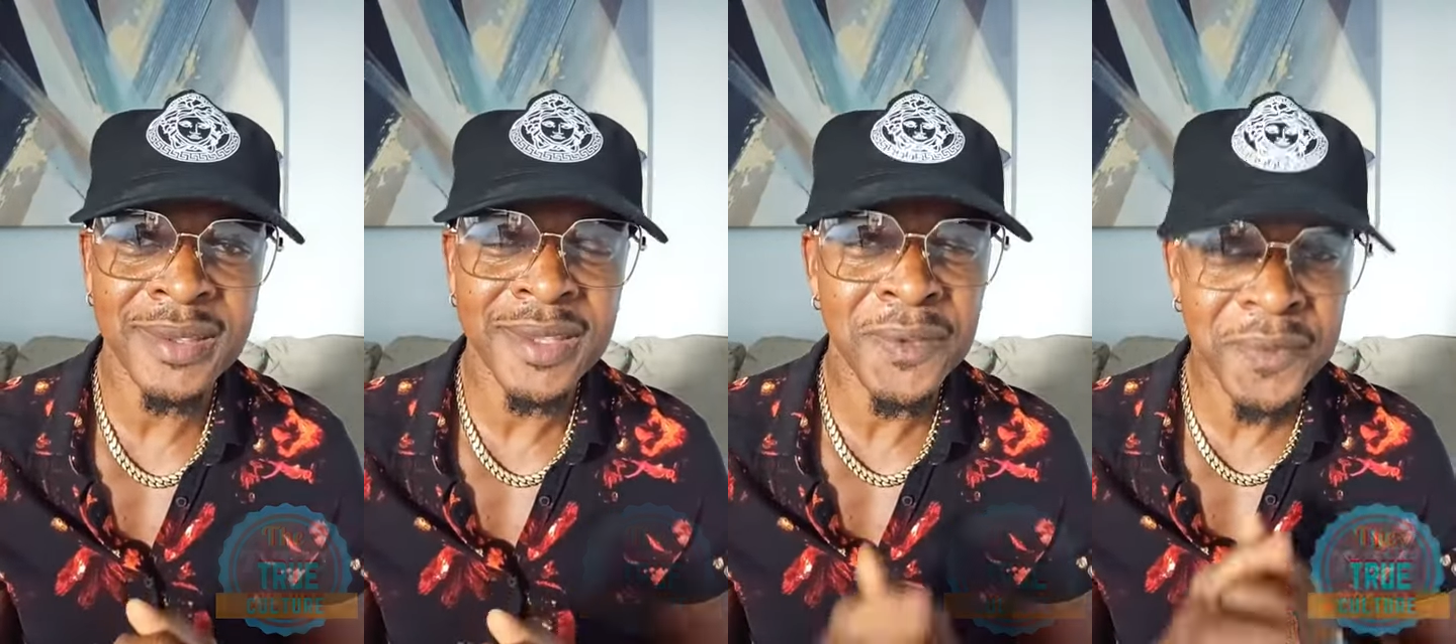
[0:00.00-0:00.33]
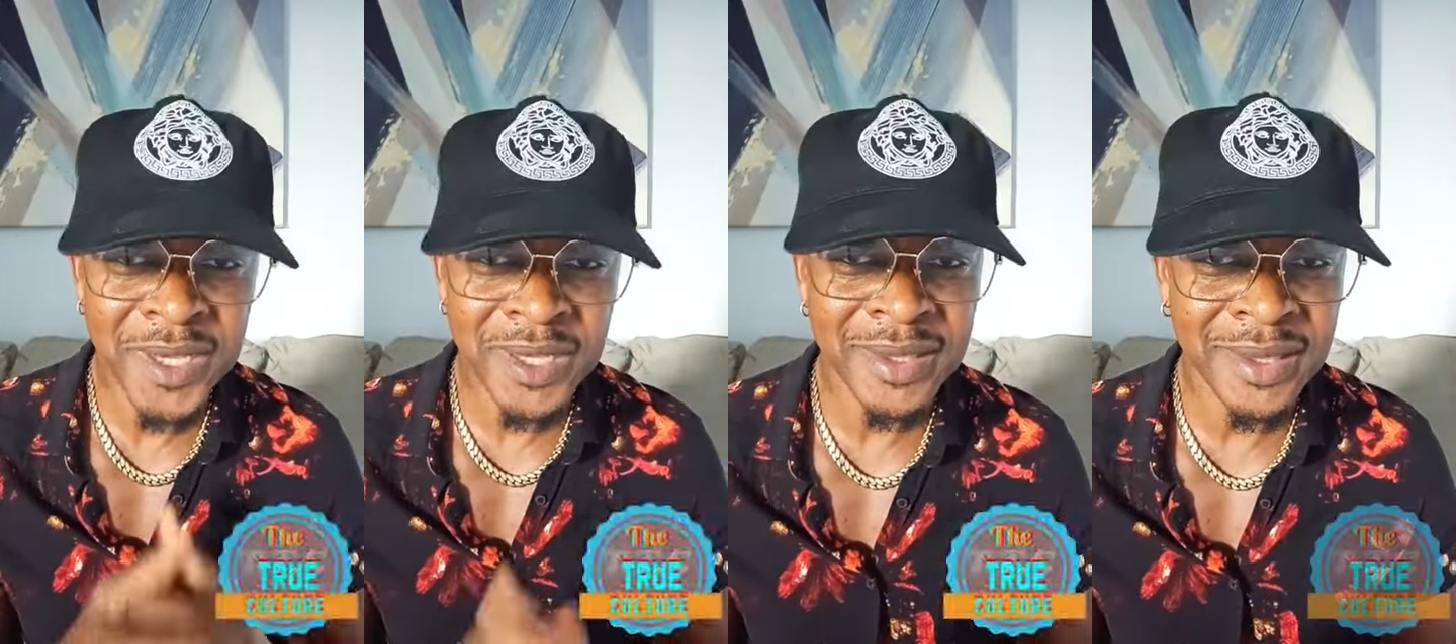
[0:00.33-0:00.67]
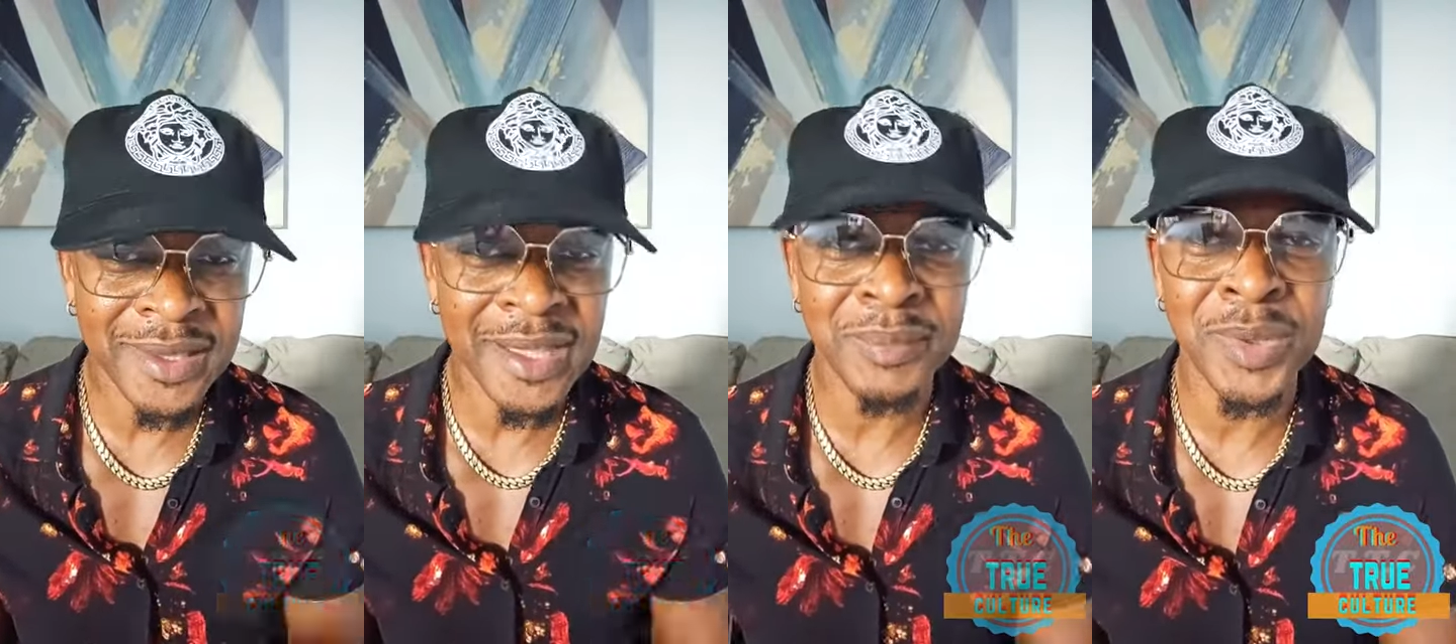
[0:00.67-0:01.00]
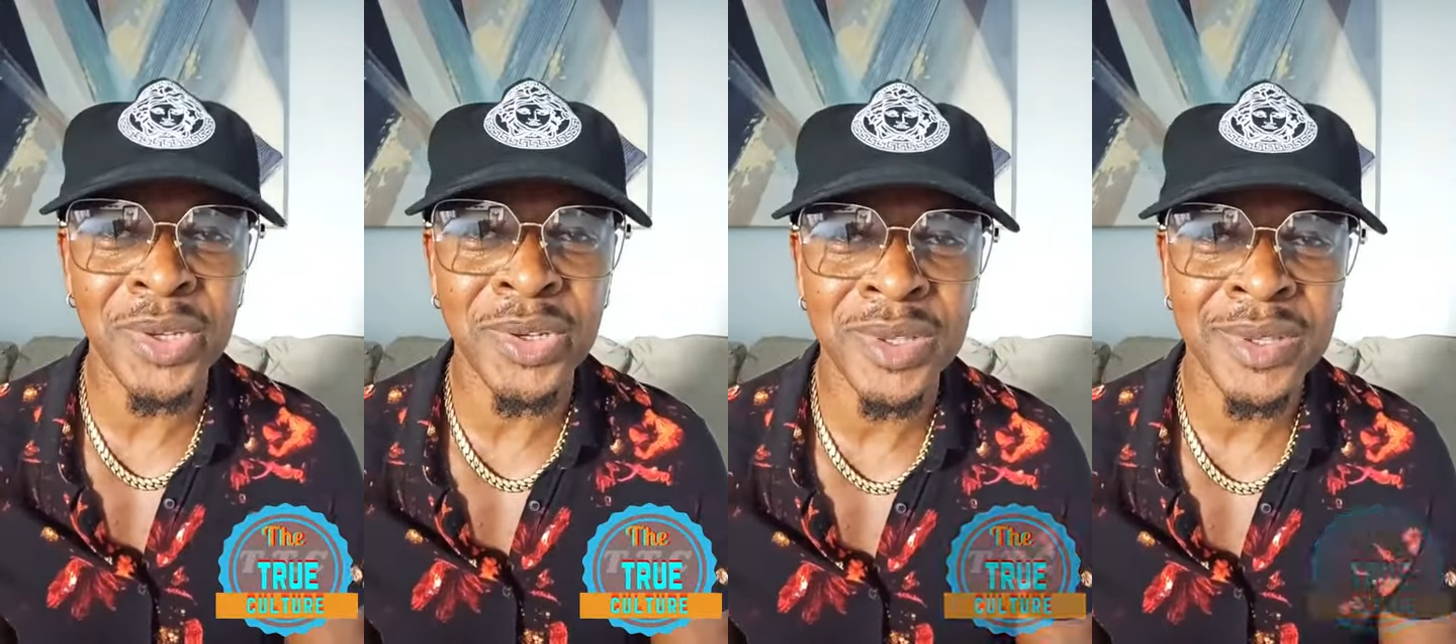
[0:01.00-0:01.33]
if anything can be
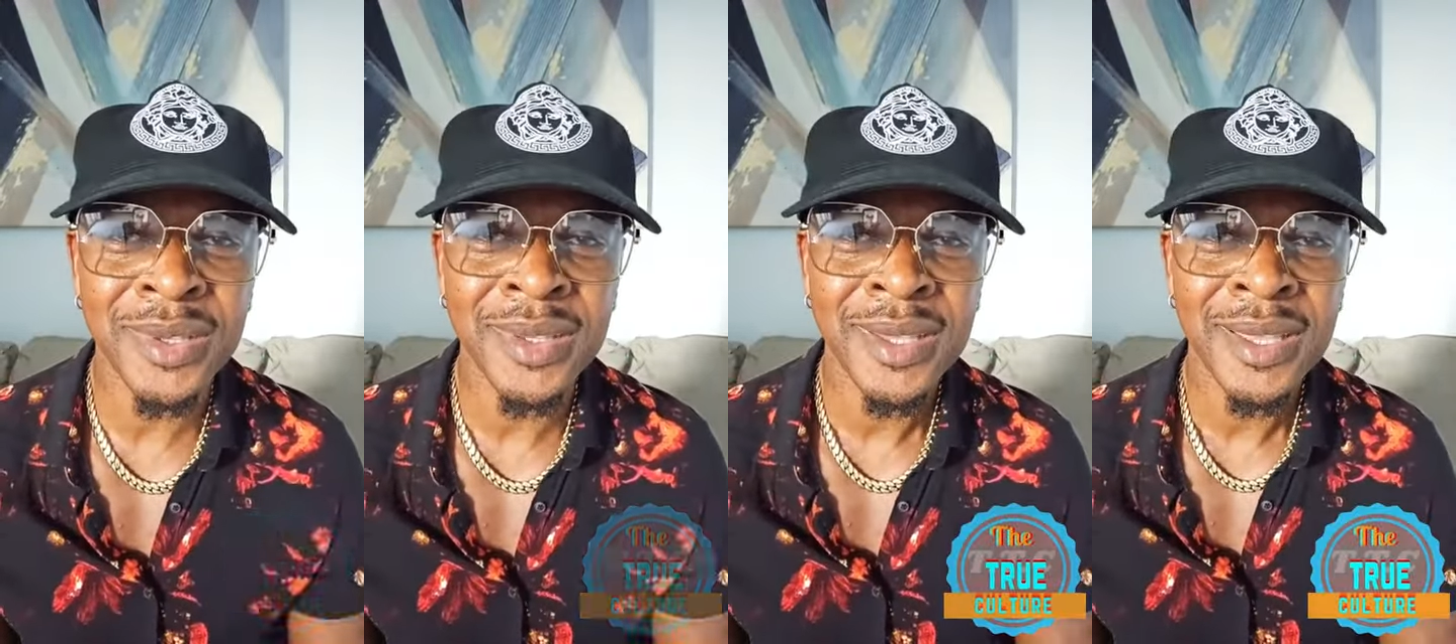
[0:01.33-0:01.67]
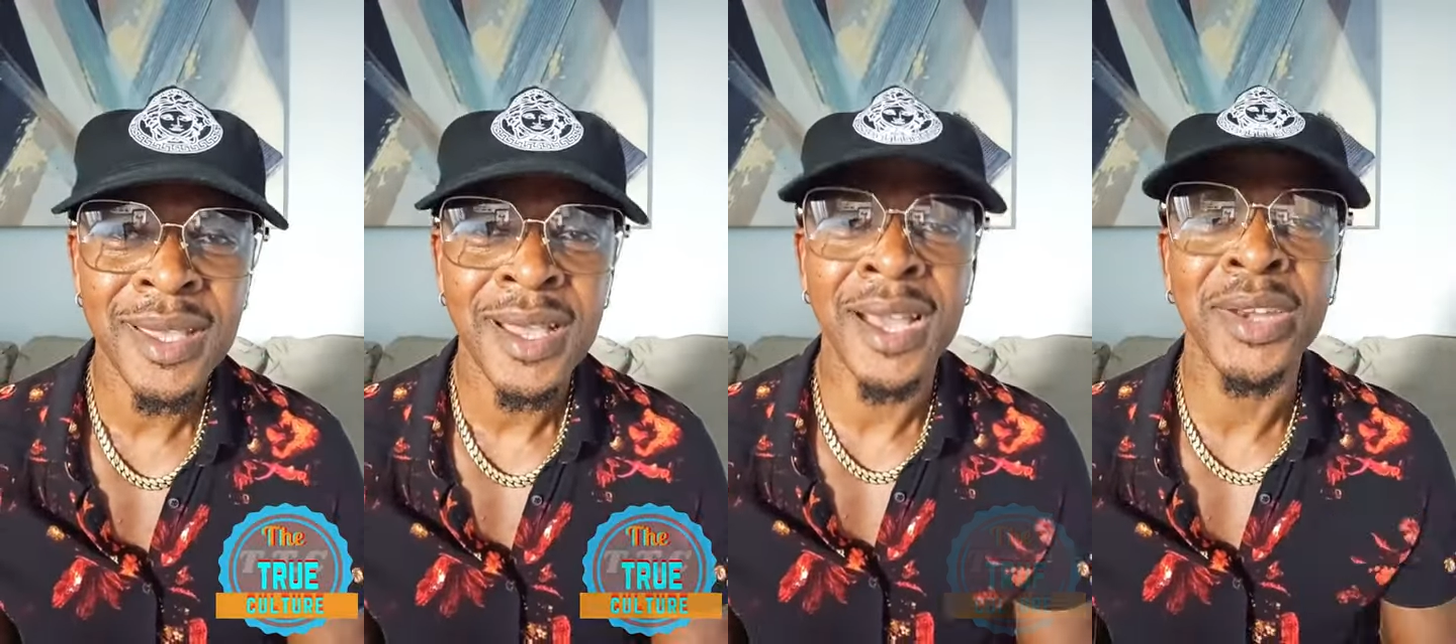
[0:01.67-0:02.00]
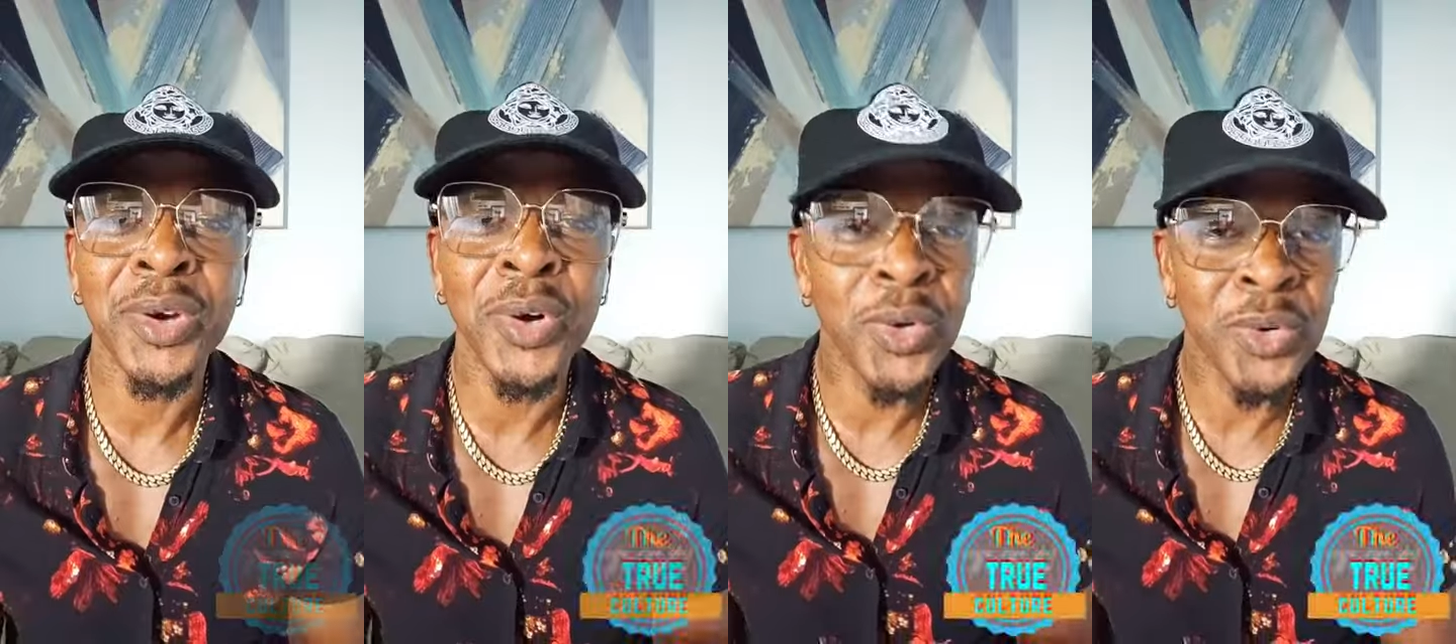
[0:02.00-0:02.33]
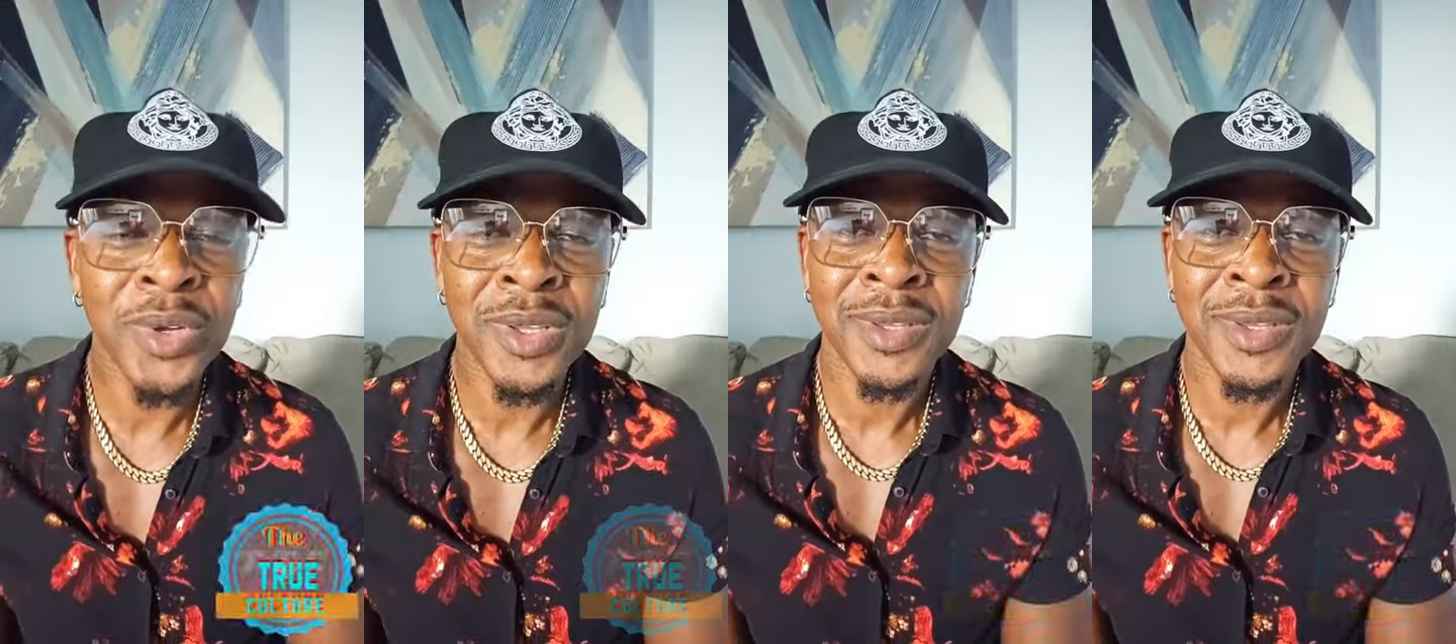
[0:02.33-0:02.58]
done, and how